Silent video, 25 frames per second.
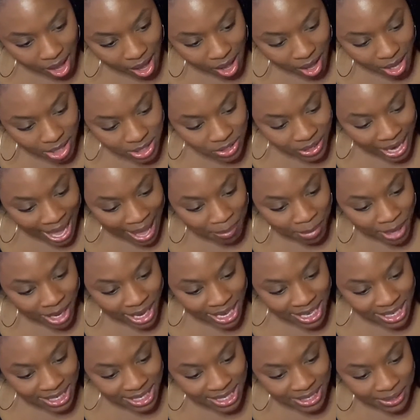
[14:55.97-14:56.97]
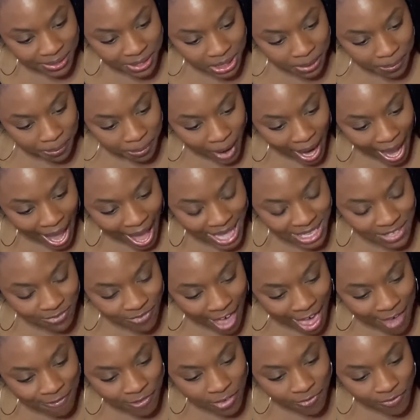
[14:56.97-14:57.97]
So that means they'll surprise,
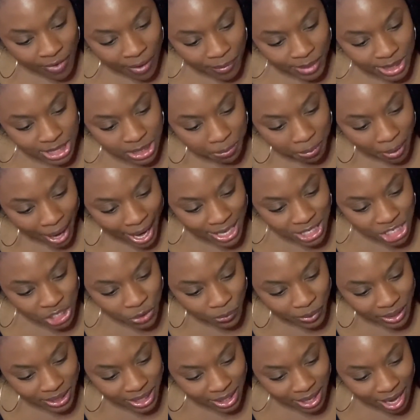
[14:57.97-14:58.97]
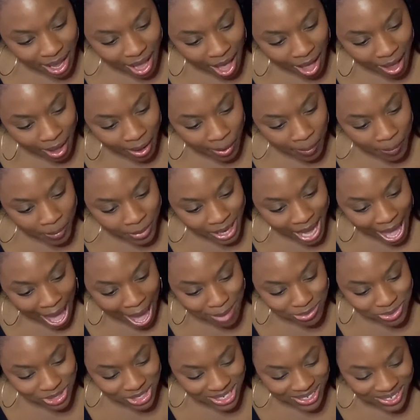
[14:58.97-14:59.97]
FabFitFun will surprise you with an um an
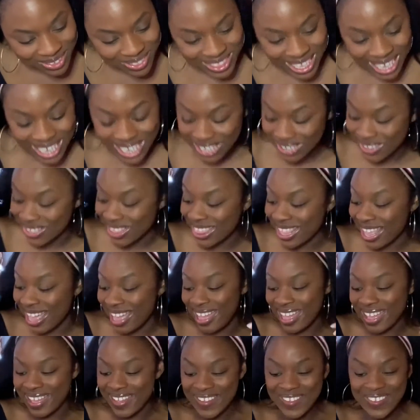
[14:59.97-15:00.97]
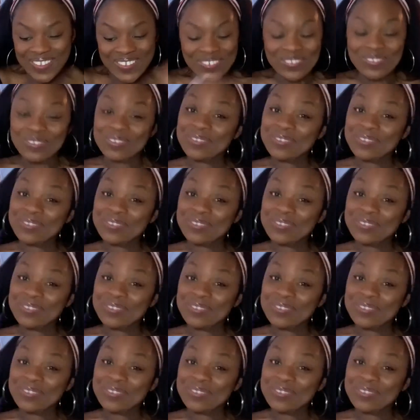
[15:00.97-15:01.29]
optional thank you love.